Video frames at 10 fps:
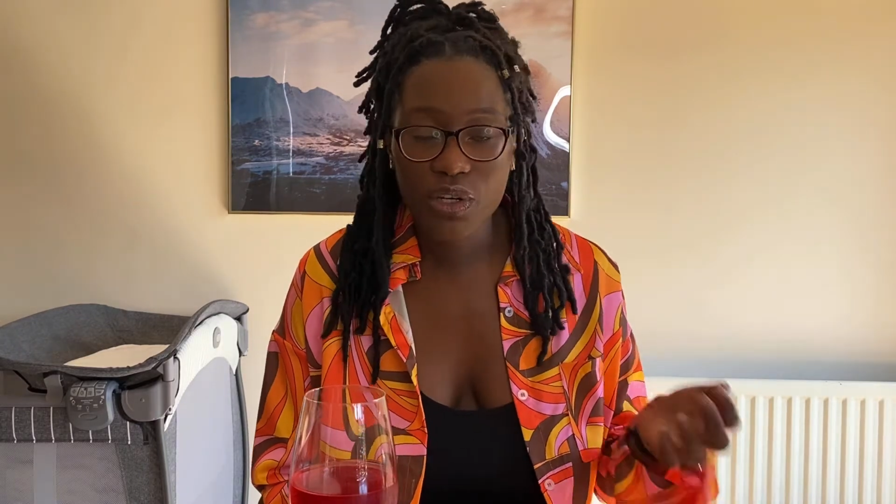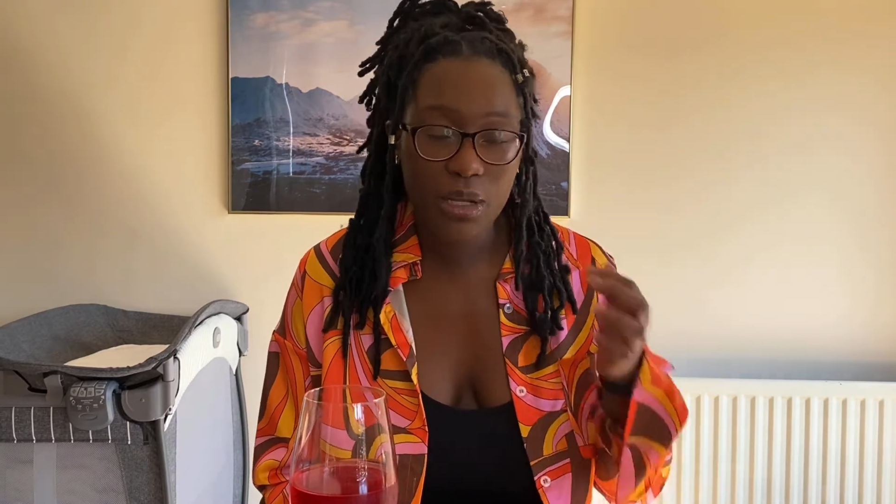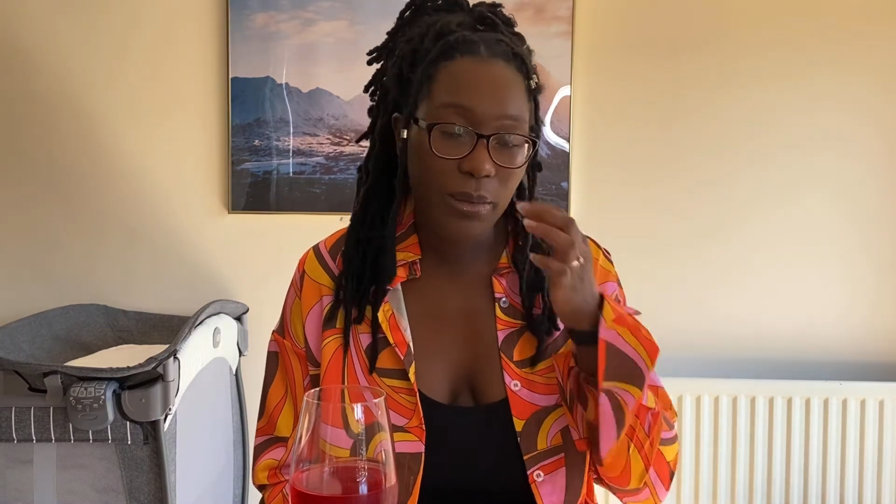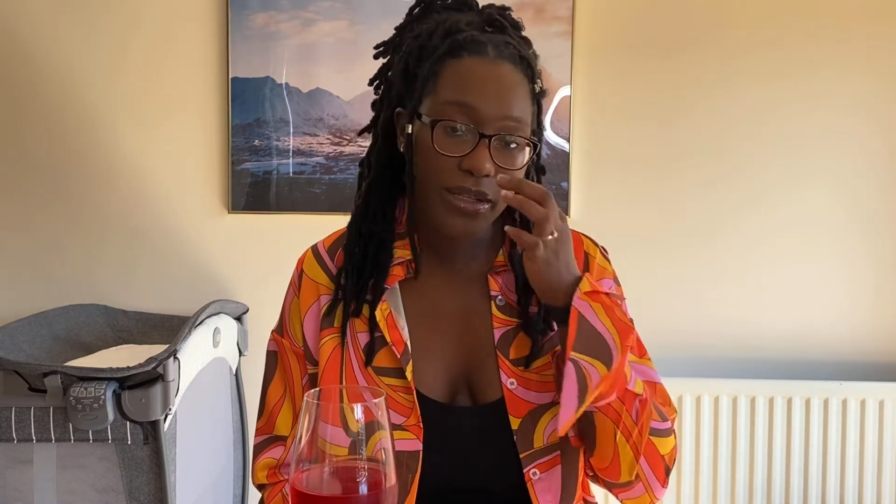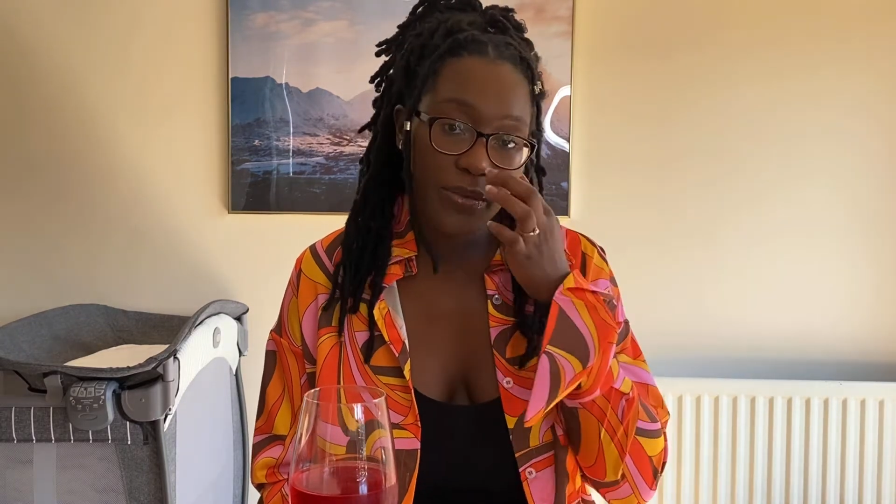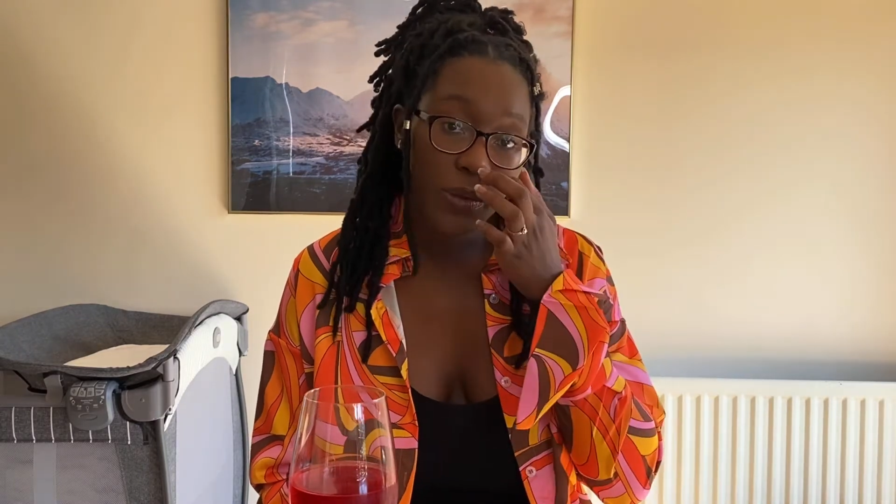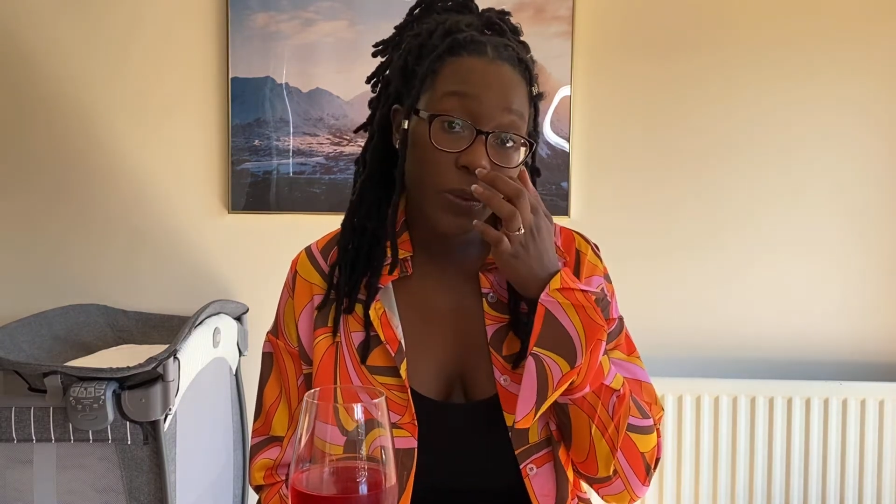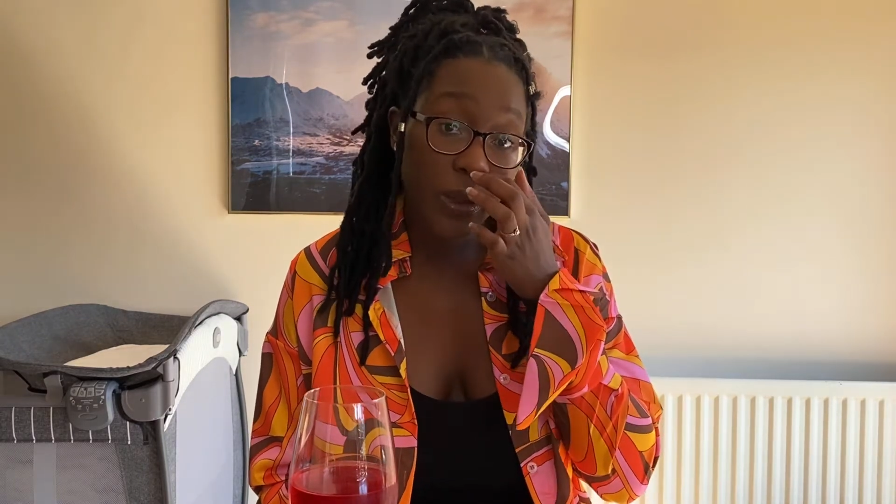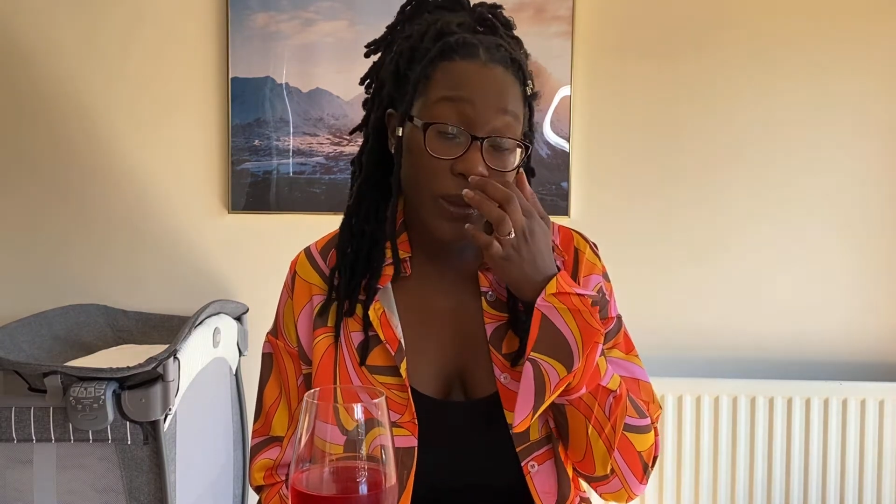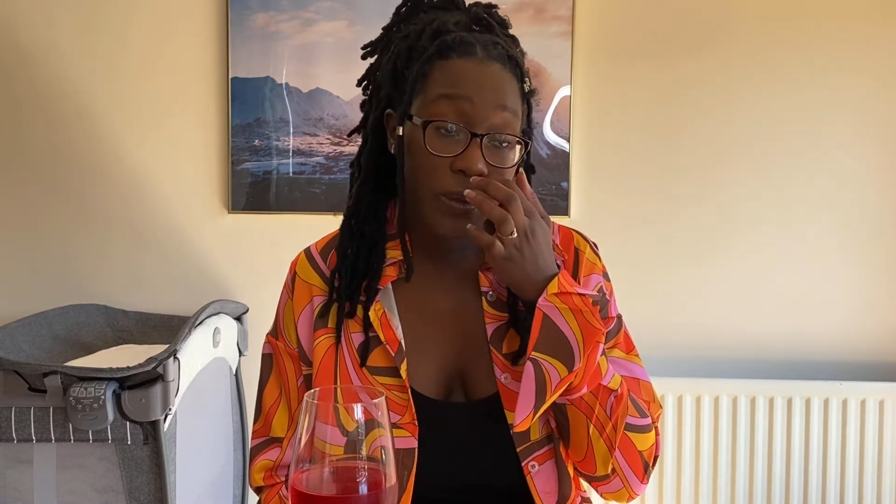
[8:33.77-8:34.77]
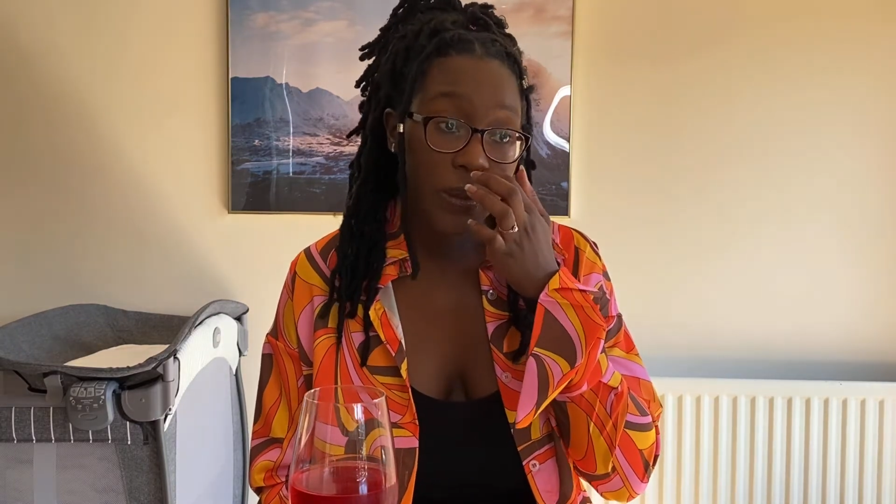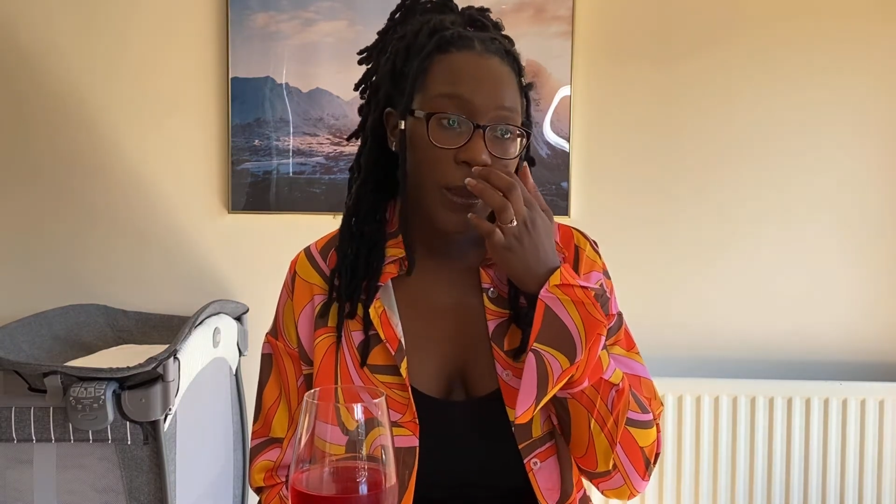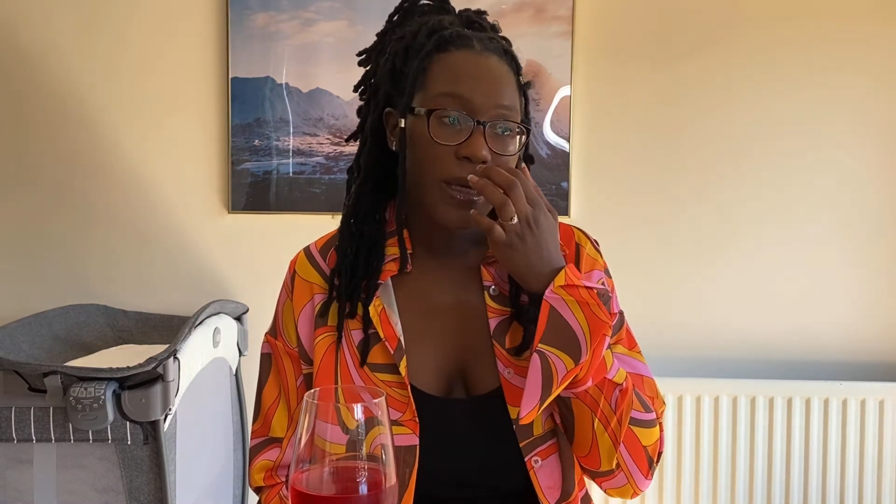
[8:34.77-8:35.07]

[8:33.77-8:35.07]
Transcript: other part of the world,